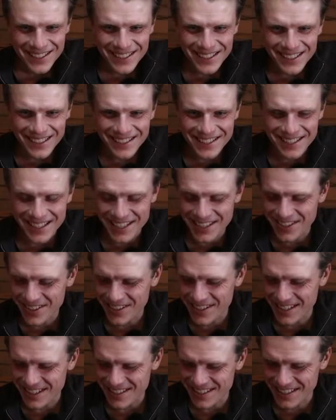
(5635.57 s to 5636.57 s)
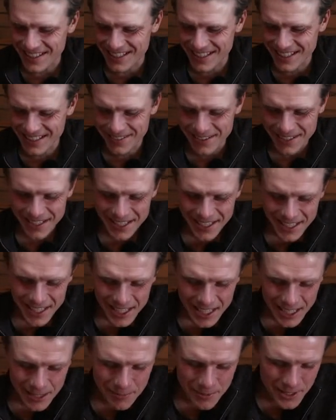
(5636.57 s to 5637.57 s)
Thank you, Kat.
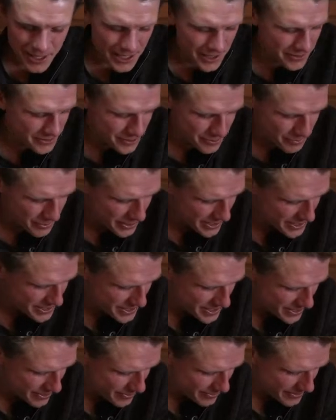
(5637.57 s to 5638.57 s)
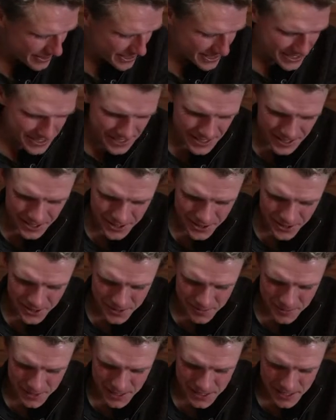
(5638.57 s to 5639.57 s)
I'm kind of surprised how fast it goes
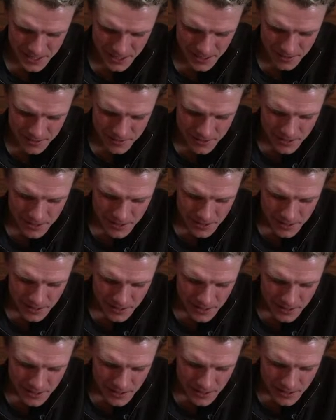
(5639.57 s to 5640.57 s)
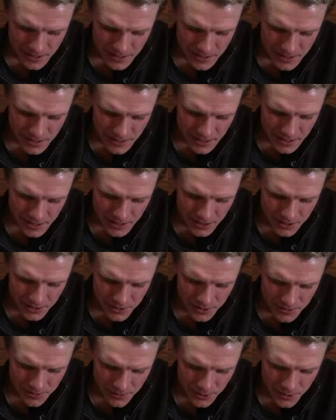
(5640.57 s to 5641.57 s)
myself. I know the
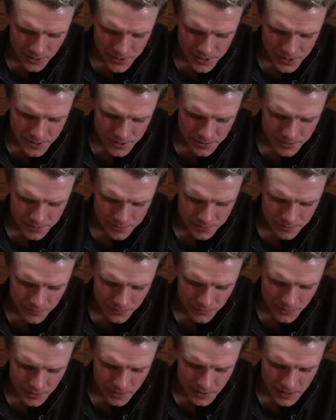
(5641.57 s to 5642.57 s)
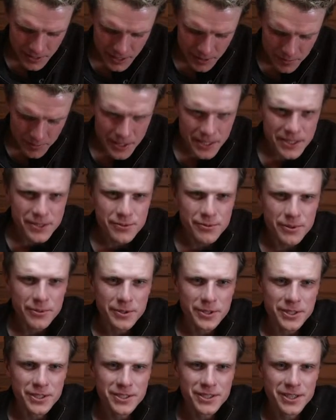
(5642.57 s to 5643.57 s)
first 10 minutes we were
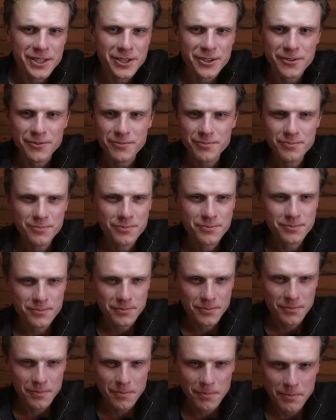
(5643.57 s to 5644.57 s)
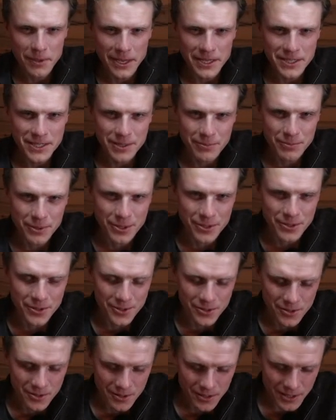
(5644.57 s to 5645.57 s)
just kind of painting
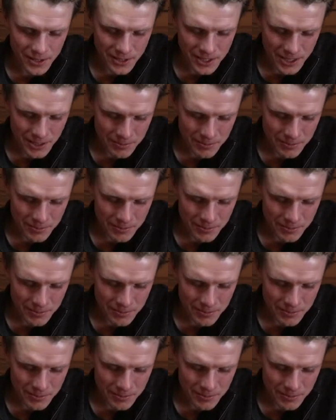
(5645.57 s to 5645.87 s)
blue on top